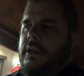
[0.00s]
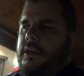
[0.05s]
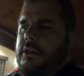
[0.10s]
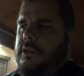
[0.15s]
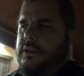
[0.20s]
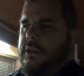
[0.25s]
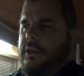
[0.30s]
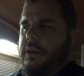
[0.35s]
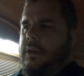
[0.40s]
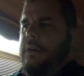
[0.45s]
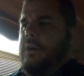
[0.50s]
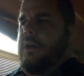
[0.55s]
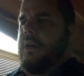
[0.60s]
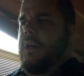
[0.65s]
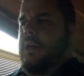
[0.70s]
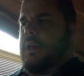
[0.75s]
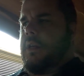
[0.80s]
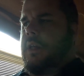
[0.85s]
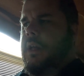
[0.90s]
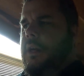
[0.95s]
So
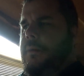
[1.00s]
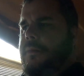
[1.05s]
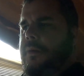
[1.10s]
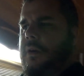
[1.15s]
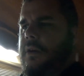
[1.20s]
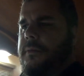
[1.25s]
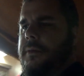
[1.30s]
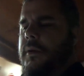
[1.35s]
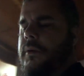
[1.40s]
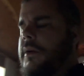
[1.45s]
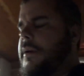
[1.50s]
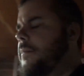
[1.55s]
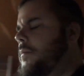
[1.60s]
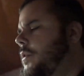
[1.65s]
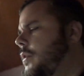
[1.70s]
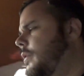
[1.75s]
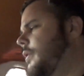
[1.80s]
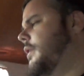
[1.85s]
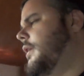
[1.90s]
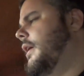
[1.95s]
that'll probably be what I'm
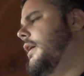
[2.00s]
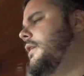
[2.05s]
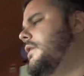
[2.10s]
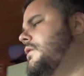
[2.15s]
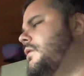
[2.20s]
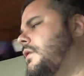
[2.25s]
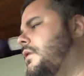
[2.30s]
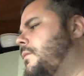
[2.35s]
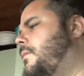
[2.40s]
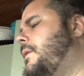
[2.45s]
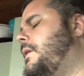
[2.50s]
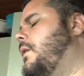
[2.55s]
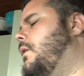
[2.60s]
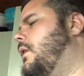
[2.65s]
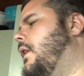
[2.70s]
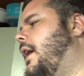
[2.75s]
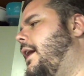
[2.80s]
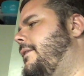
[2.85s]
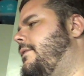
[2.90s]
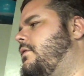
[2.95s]
doing then. So there'll be no
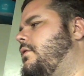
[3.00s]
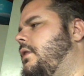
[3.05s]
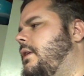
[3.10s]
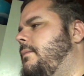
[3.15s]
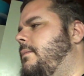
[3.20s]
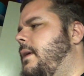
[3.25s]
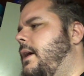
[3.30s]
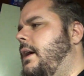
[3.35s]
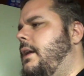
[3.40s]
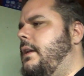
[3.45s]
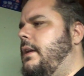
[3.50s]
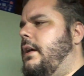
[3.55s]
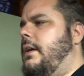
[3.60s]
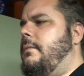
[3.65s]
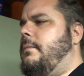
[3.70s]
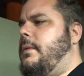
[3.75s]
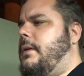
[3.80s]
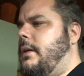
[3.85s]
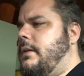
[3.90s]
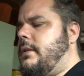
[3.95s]
live stream that
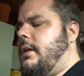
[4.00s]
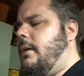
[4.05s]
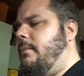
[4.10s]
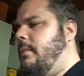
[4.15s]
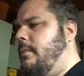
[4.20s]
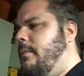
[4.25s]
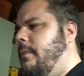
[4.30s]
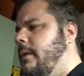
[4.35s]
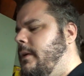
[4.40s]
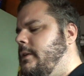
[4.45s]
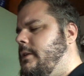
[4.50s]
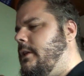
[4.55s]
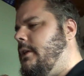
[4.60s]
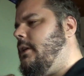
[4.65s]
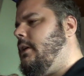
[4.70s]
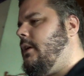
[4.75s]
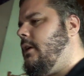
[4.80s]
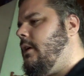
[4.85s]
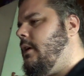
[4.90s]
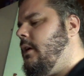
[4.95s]
night because I'll be
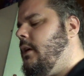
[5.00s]
busy.